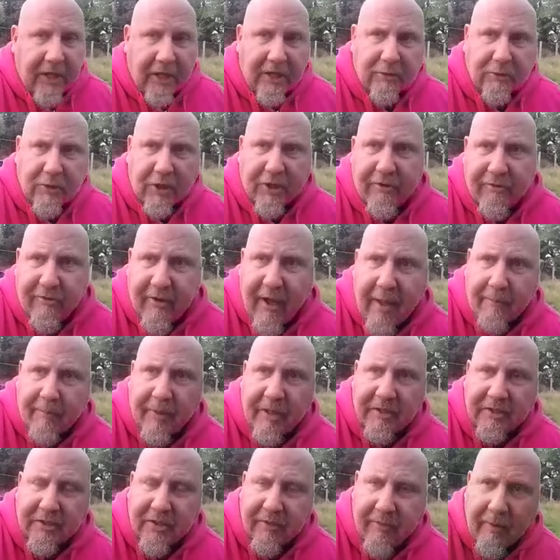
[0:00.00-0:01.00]
"These are the
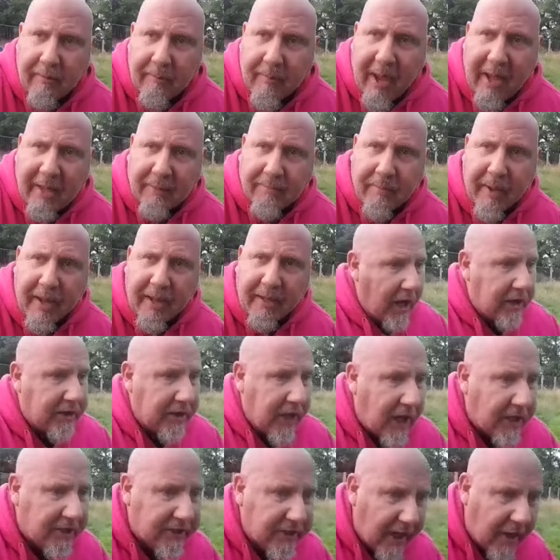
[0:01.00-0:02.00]
ramblings of a madman.
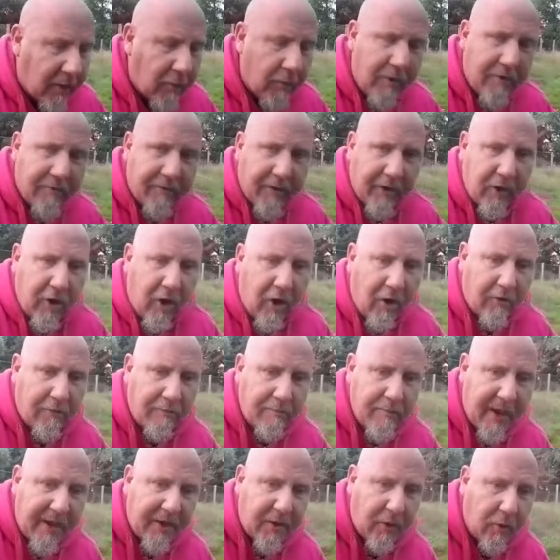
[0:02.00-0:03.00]
I dealt with a lot
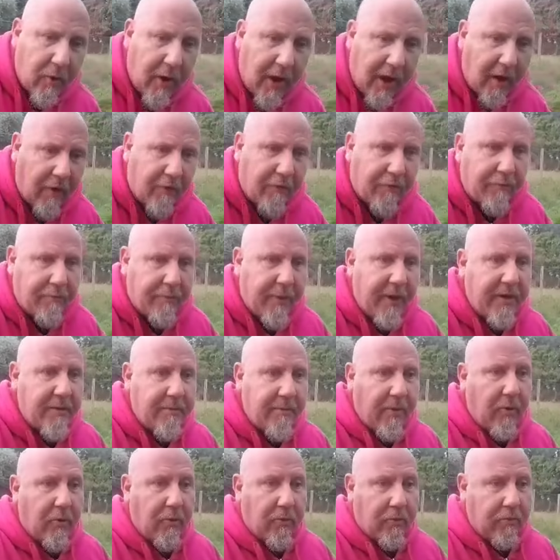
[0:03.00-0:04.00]
of mental health
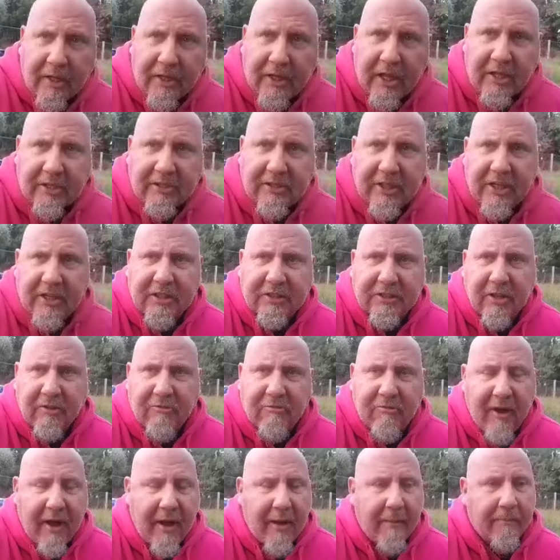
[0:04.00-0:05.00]
people. This is the
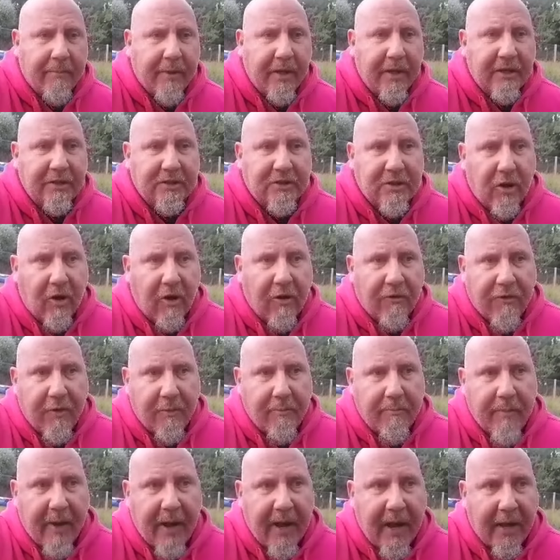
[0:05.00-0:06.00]
ramblings of a
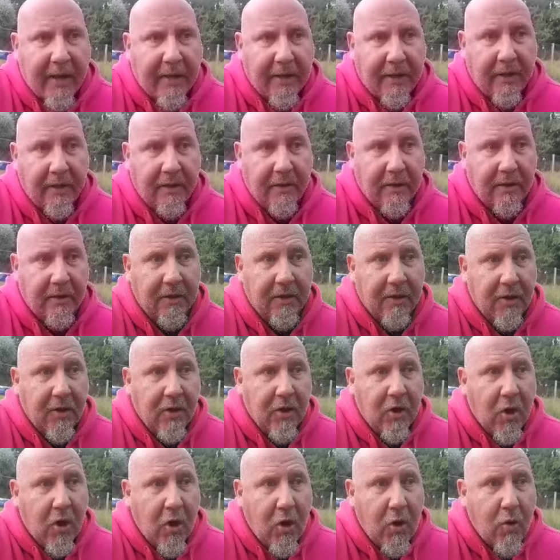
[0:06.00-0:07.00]
man
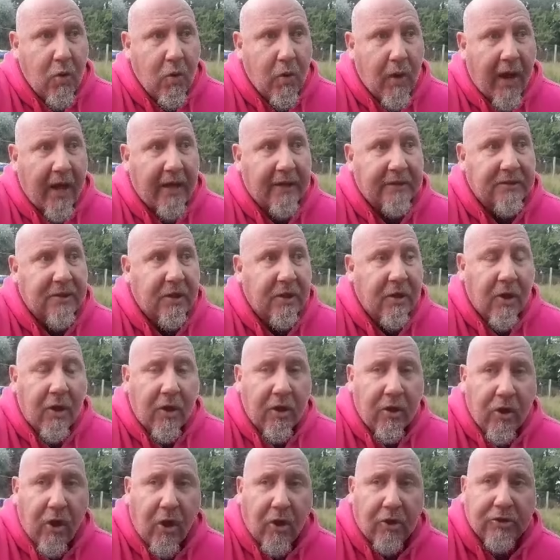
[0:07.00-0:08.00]
who has
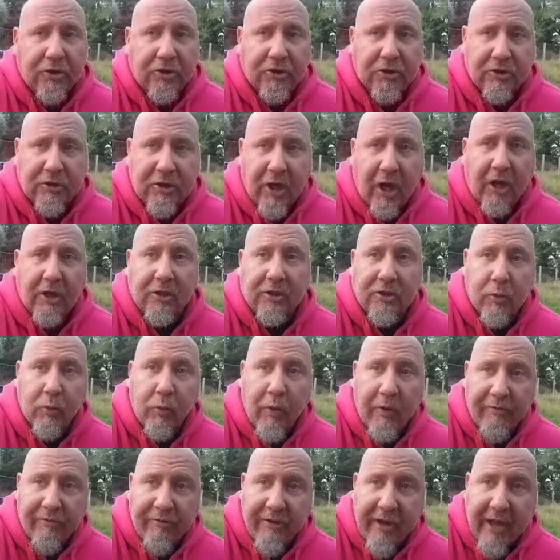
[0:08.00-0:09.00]
lost touch
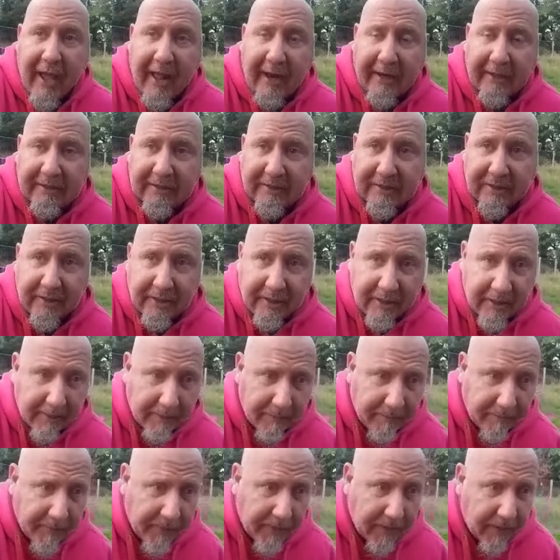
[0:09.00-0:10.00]
with reality.
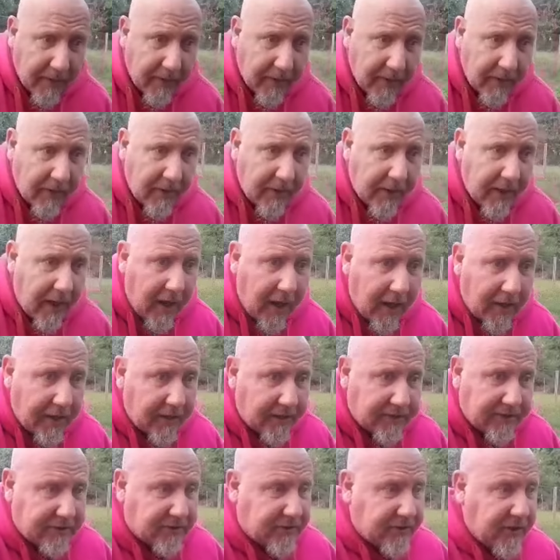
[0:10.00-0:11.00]
And
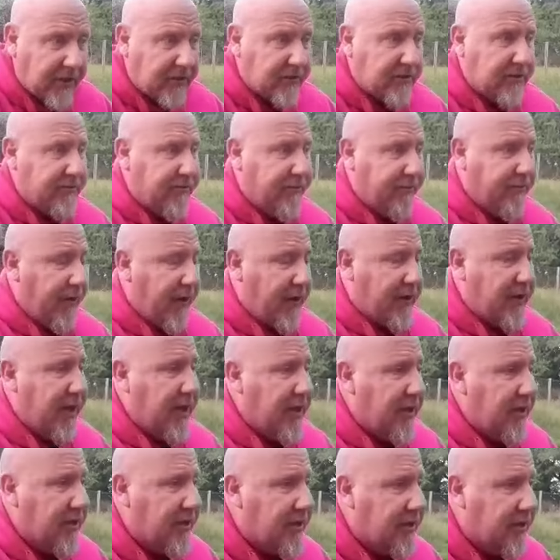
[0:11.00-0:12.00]
it's just
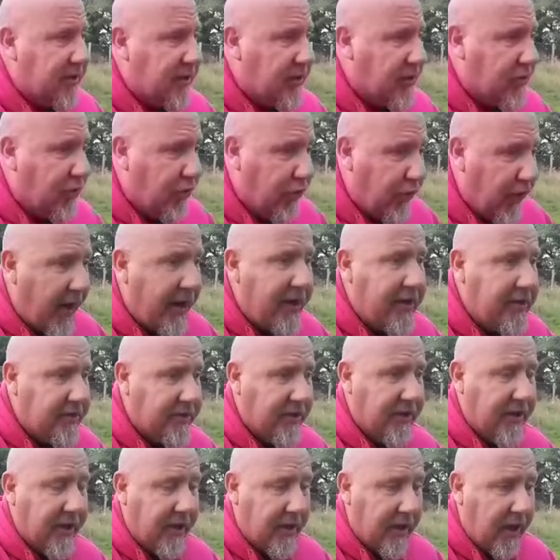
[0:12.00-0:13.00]
fucking
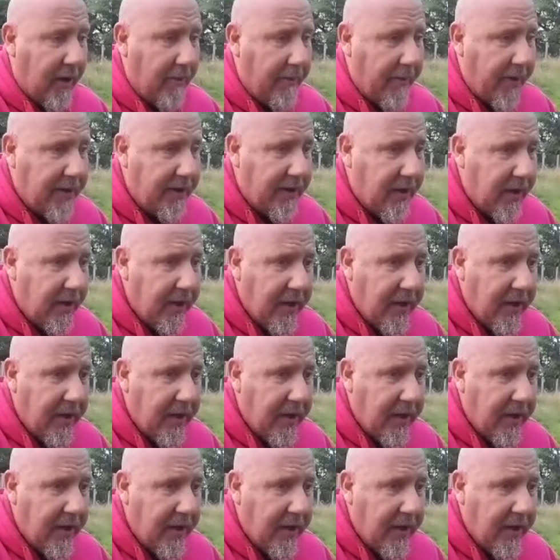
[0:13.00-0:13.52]
crazy. I mean,